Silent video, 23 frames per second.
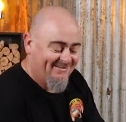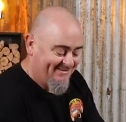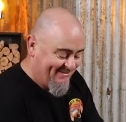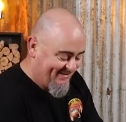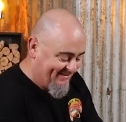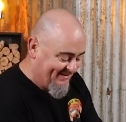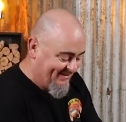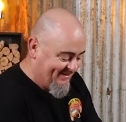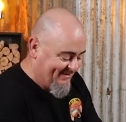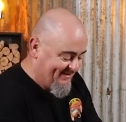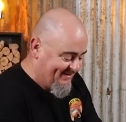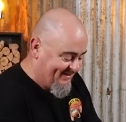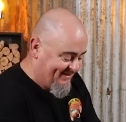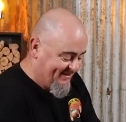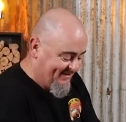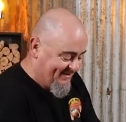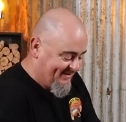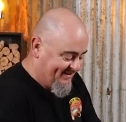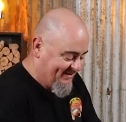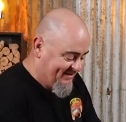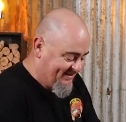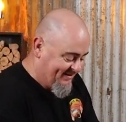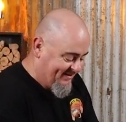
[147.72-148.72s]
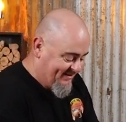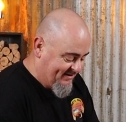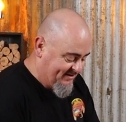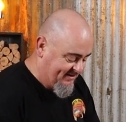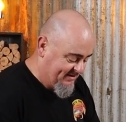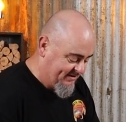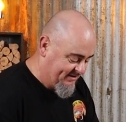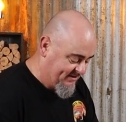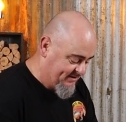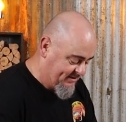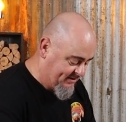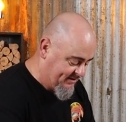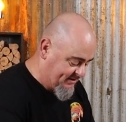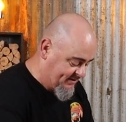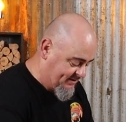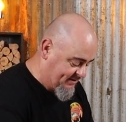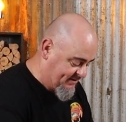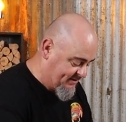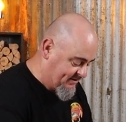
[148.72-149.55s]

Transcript: Nothing is said.